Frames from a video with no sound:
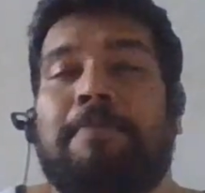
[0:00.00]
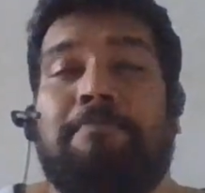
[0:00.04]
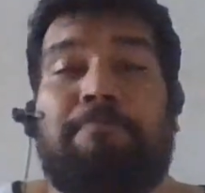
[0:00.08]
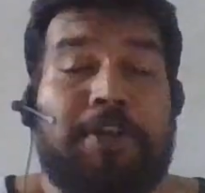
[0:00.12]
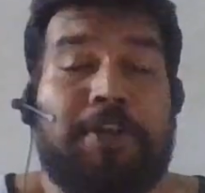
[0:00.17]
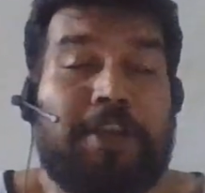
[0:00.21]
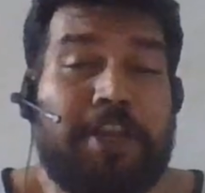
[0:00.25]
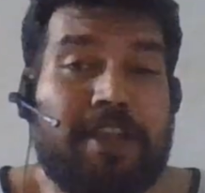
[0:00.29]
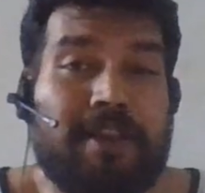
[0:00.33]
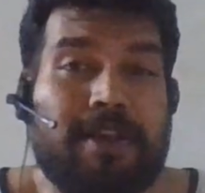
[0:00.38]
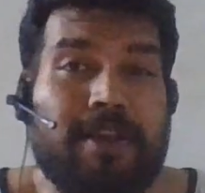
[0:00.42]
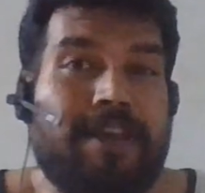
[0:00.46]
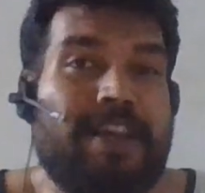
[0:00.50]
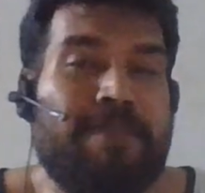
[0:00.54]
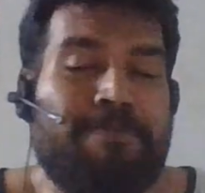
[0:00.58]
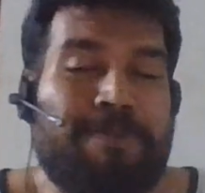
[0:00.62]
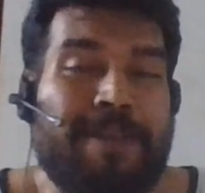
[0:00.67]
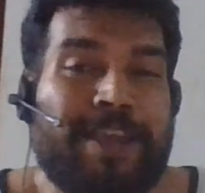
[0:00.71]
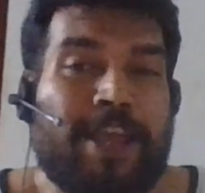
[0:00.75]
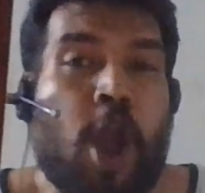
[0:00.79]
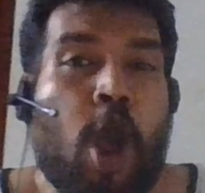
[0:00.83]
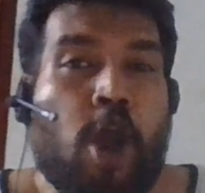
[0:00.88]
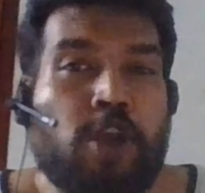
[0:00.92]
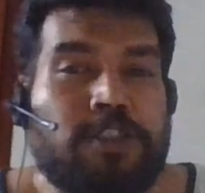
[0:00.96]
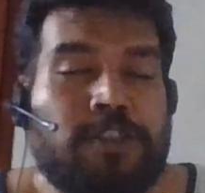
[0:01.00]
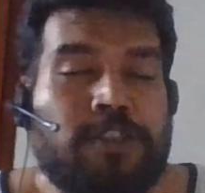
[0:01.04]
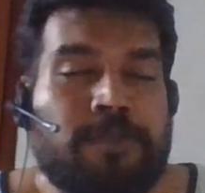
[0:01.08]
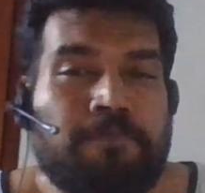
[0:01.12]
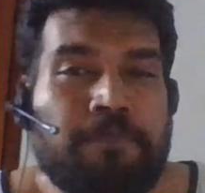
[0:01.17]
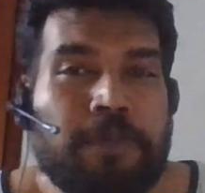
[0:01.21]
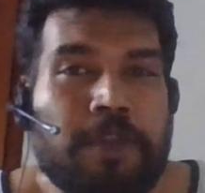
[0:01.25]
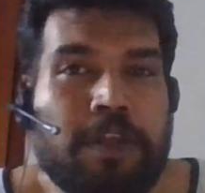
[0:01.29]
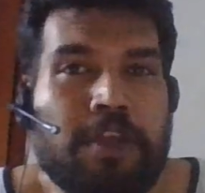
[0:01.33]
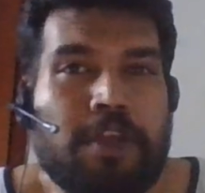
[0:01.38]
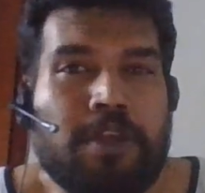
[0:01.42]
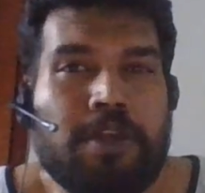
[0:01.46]
particularly because
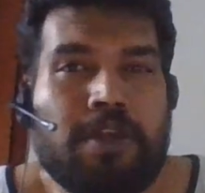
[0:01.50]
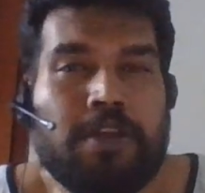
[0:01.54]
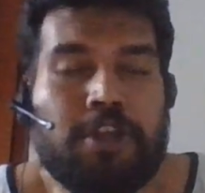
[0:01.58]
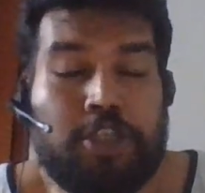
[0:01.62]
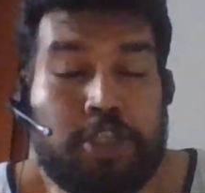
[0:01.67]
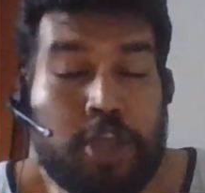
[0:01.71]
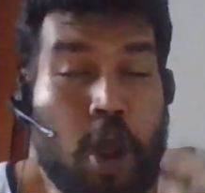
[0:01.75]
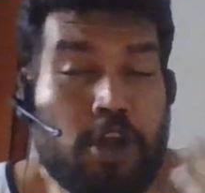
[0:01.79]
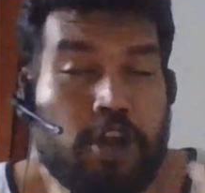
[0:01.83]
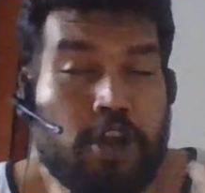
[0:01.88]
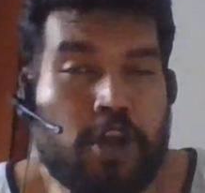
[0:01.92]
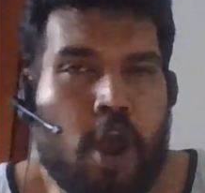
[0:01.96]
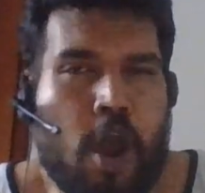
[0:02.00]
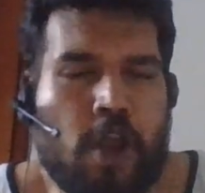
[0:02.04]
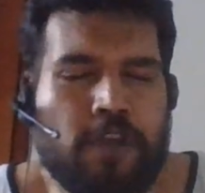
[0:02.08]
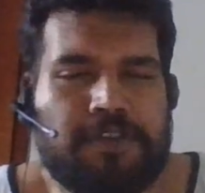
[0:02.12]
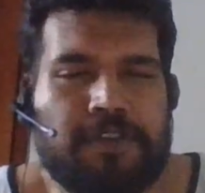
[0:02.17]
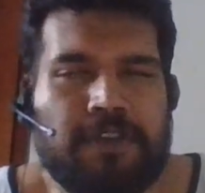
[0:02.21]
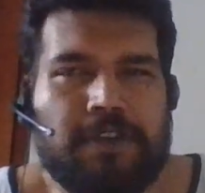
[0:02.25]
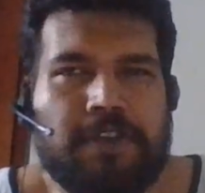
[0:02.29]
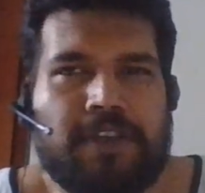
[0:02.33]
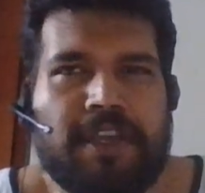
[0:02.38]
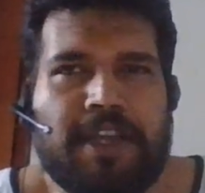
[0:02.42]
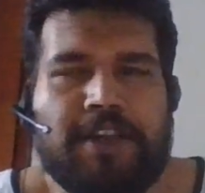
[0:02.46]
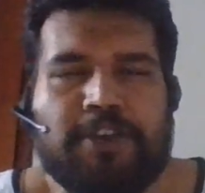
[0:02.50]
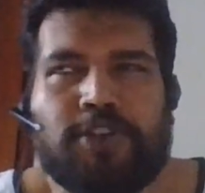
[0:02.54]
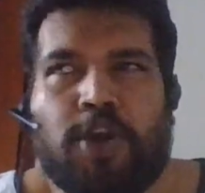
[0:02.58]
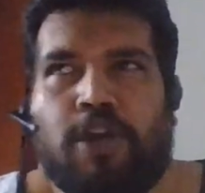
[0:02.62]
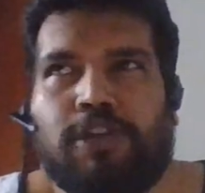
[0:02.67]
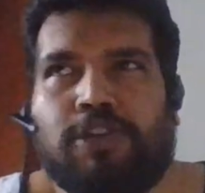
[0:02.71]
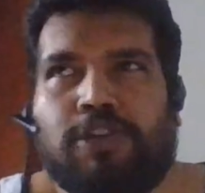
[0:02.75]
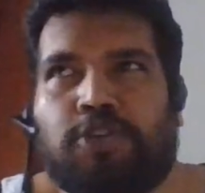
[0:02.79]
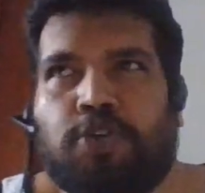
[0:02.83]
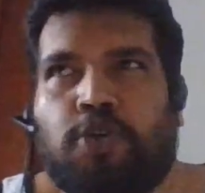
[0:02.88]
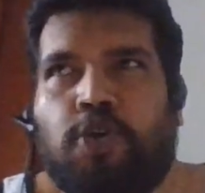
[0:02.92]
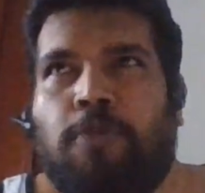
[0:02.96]
John Constantine is
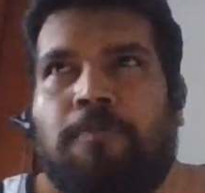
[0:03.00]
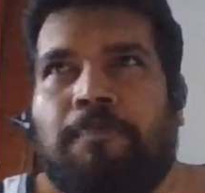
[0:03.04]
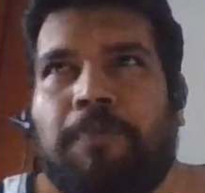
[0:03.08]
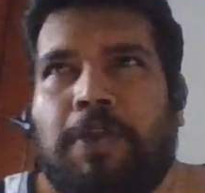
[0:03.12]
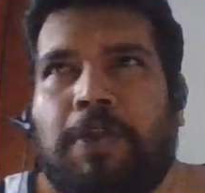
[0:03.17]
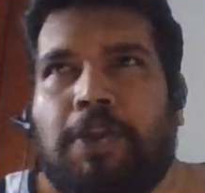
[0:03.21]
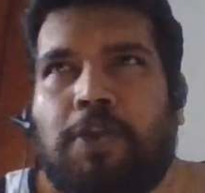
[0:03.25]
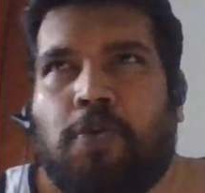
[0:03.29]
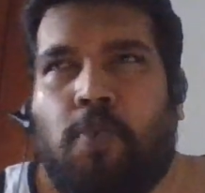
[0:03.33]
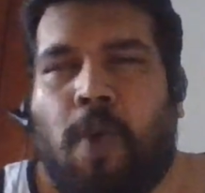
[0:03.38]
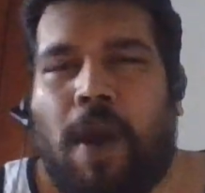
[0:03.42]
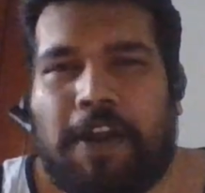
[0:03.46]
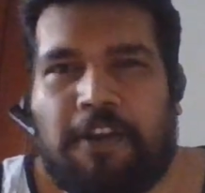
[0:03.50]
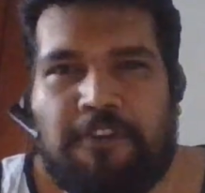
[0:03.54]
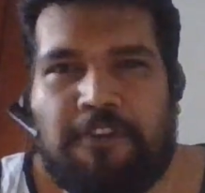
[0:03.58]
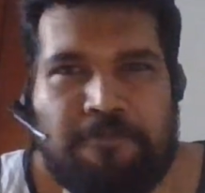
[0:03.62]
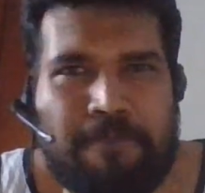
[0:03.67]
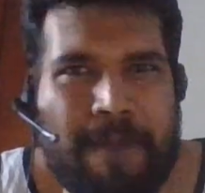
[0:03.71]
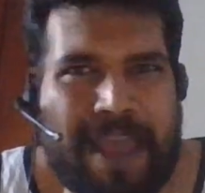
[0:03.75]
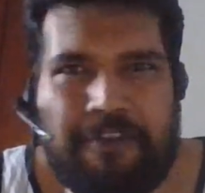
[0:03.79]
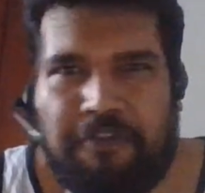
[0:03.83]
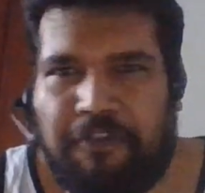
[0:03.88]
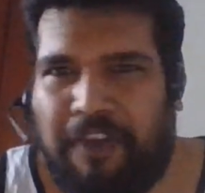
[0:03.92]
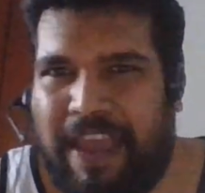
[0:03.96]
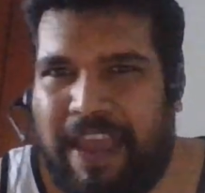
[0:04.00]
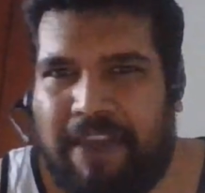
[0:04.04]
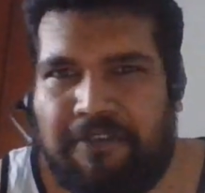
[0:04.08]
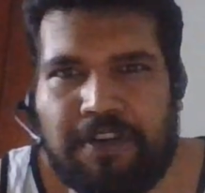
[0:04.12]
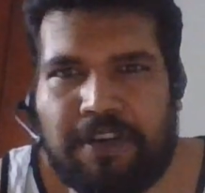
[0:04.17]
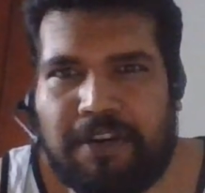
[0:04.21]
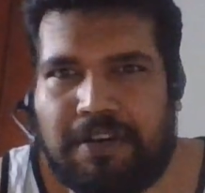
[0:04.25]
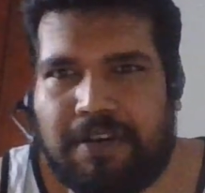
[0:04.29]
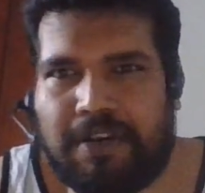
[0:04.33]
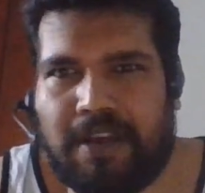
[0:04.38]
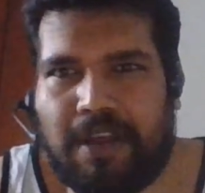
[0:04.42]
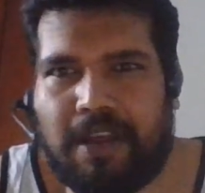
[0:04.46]
also one of my
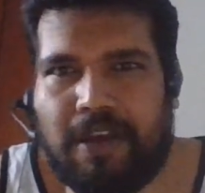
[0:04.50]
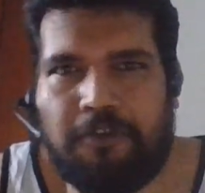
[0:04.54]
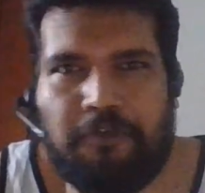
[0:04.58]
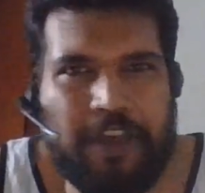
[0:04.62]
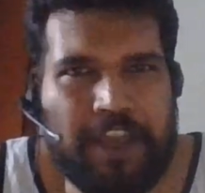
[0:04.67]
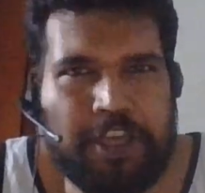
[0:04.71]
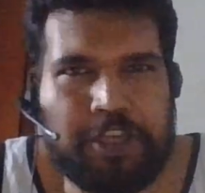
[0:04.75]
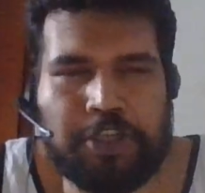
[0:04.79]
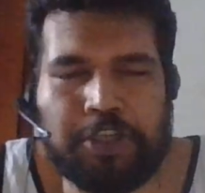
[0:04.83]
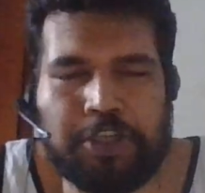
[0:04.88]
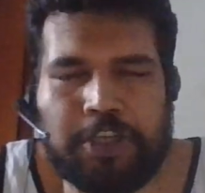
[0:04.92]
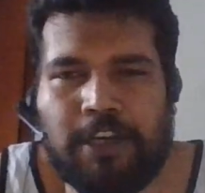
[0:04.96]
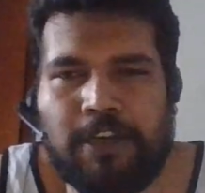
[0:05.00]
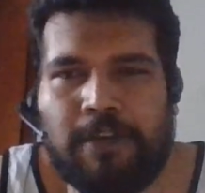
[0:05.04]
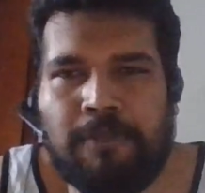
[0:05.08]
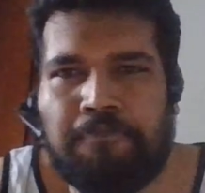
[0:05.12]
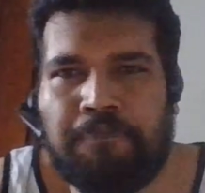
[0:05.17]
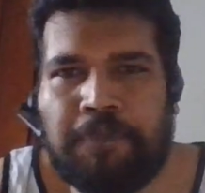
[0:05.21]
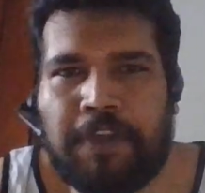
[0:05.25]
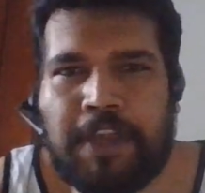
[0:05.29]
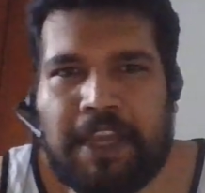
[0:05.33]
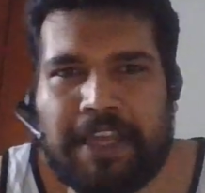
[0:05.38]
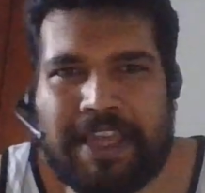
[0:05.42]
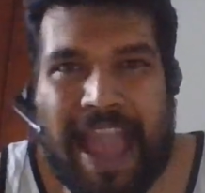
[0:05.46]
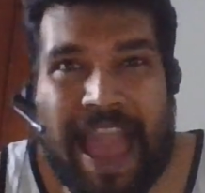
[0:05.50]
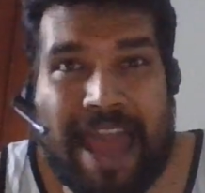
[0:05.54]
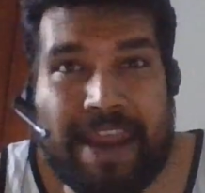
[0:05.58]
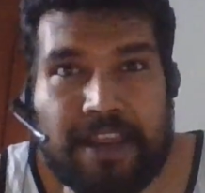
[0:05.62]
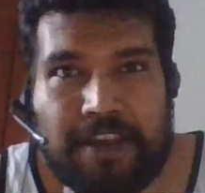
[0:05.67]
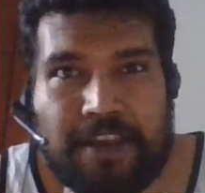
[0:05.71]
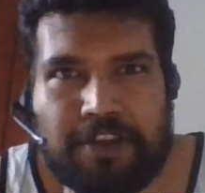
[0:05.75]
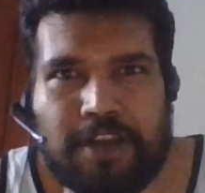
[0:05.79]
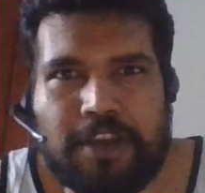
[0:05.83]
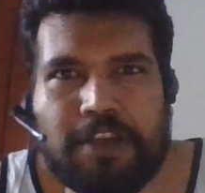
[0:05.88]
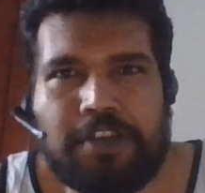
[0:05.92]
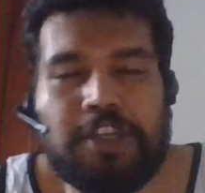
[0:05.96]
favorite uh, fictional
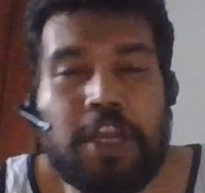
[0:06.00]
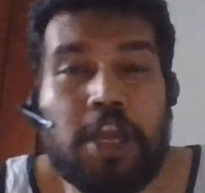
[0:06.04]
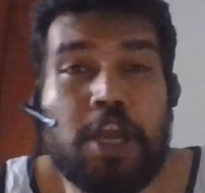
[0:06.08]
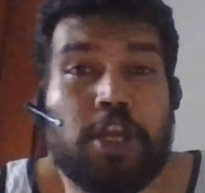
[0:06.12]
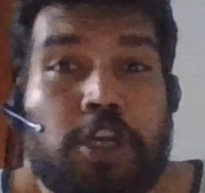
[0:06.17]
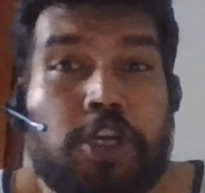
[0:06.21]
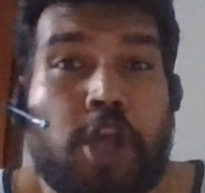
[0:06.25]
characters.